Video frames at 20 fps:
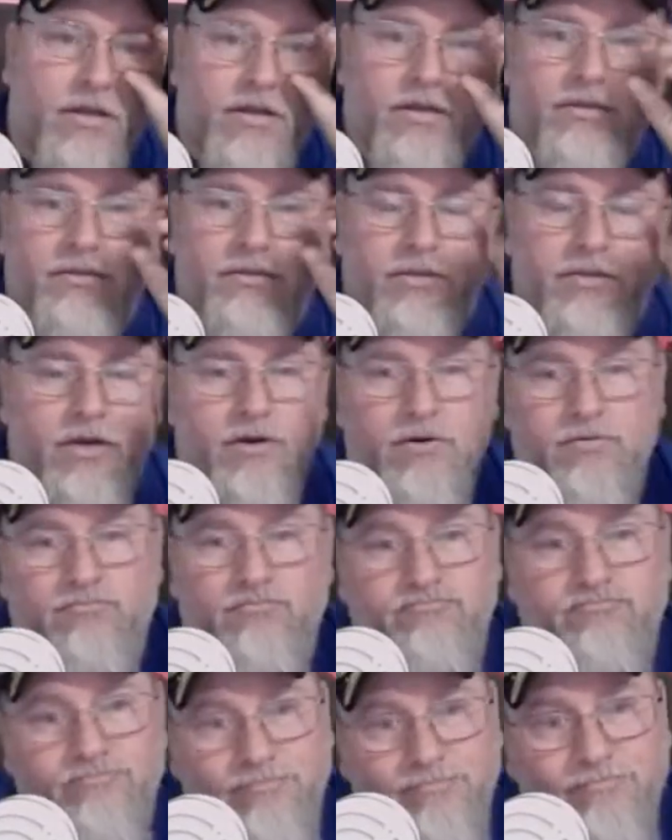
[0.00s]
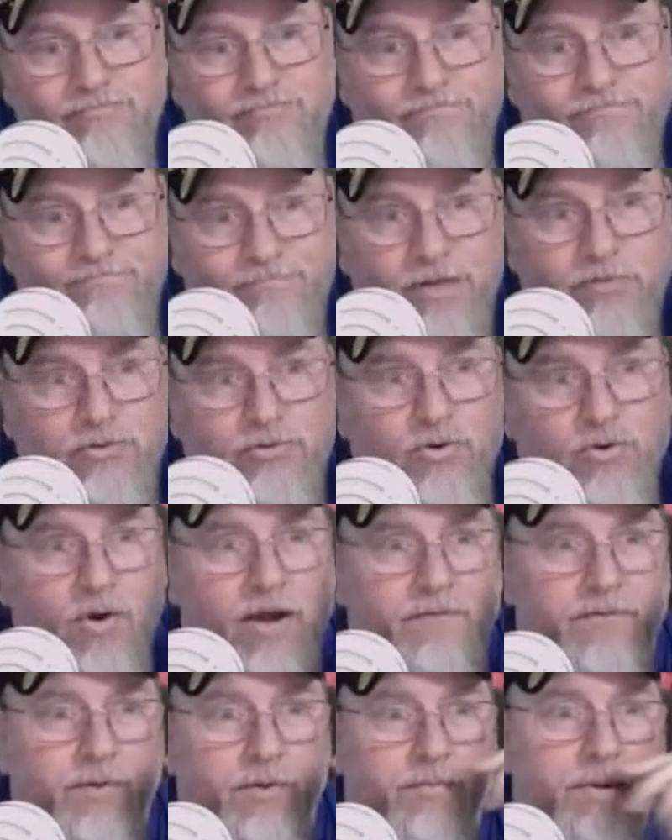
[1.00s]
So there was
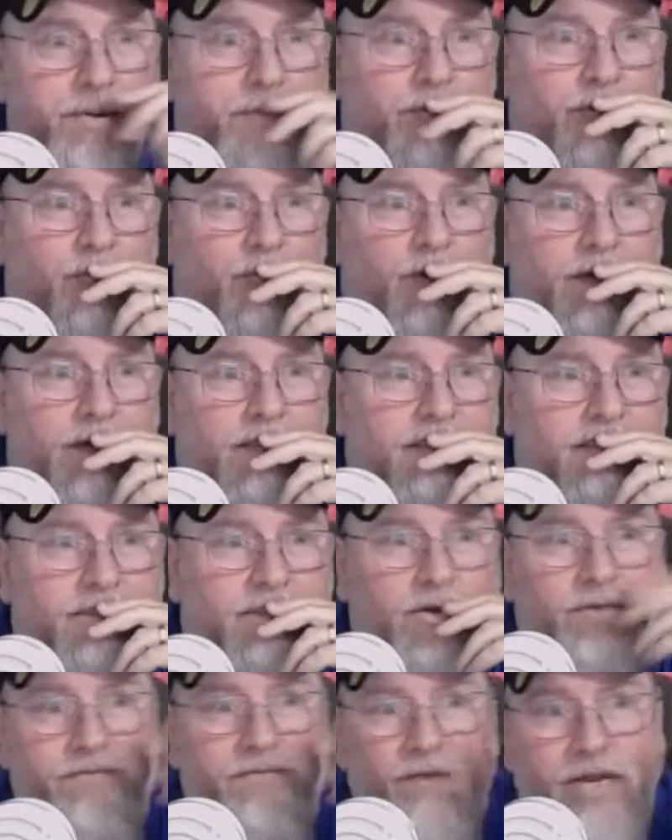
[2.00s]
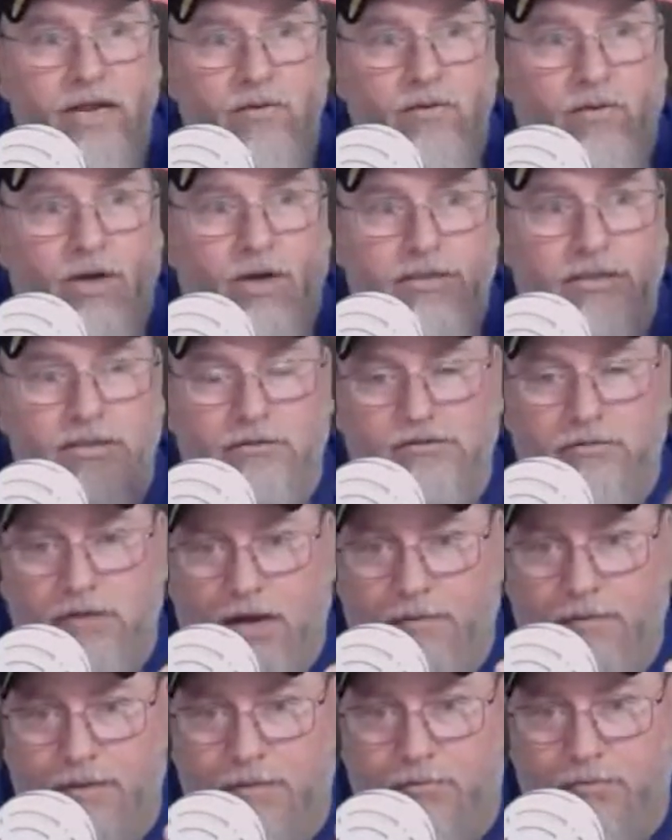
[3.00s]
quite a few people that watched it. So if you did watch it,
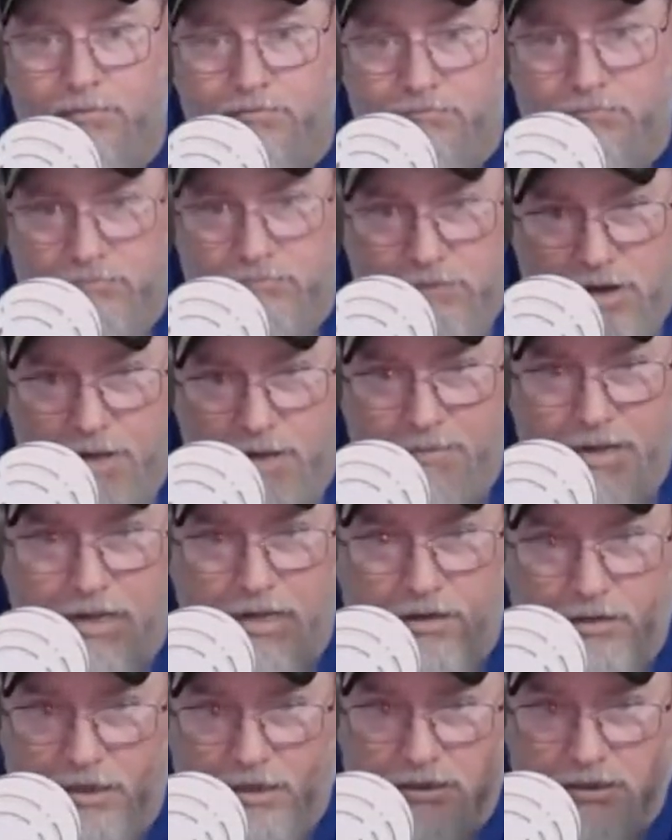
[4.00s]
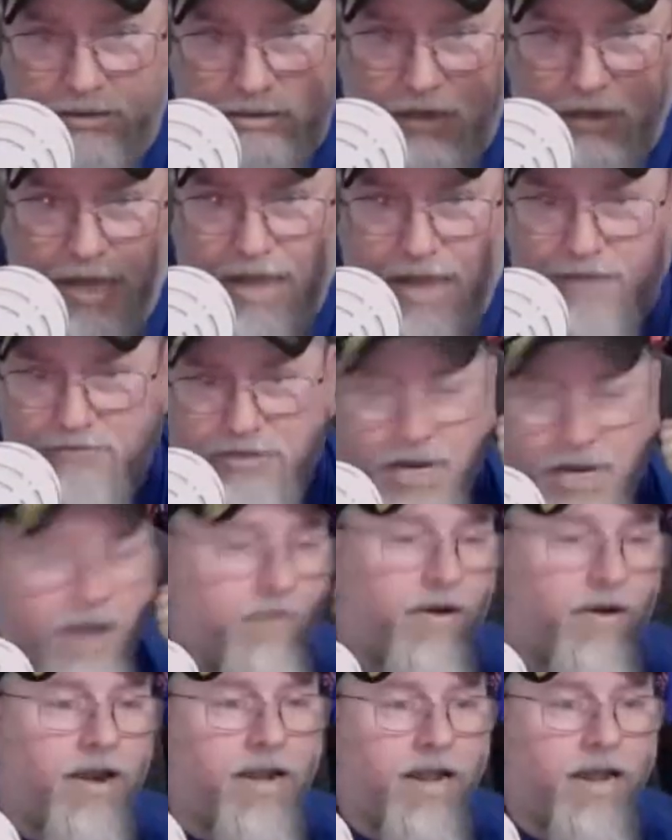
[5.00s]
comment in the live
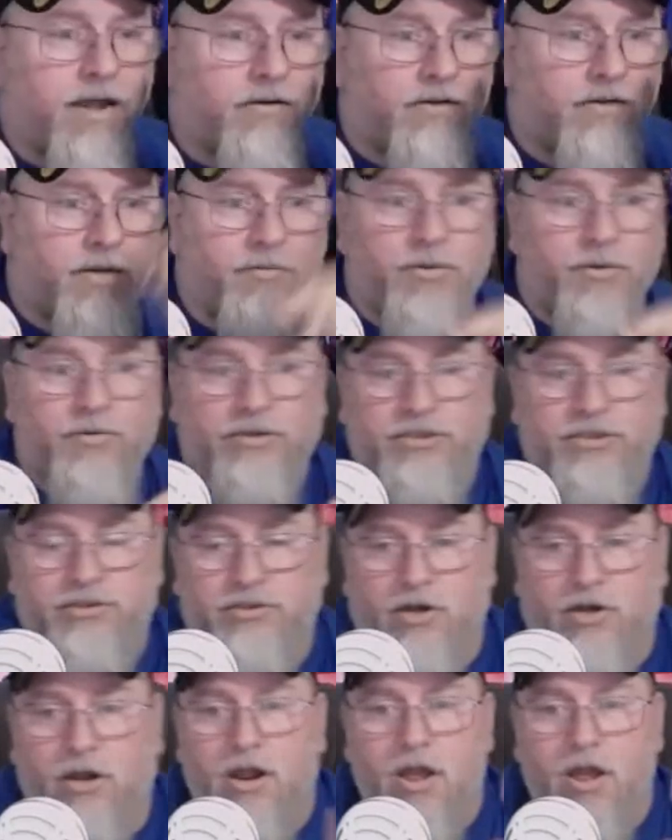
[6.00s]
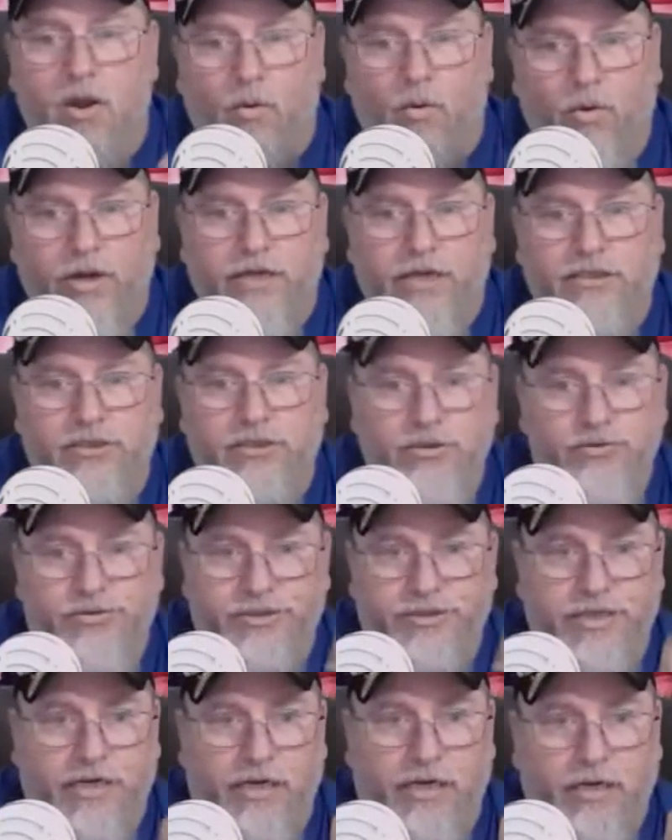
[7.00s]
chat right now. Tell me what you thought. What did you
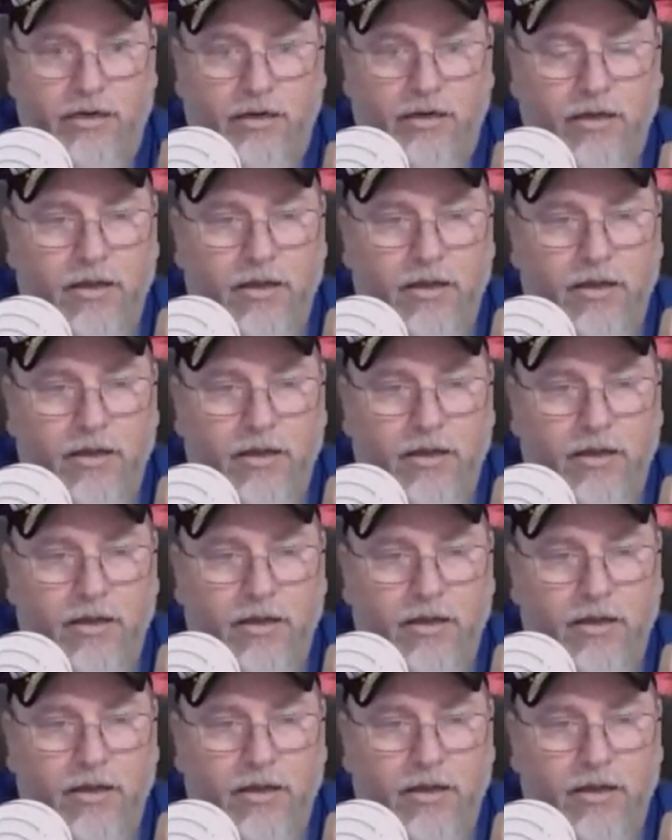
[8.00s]
see?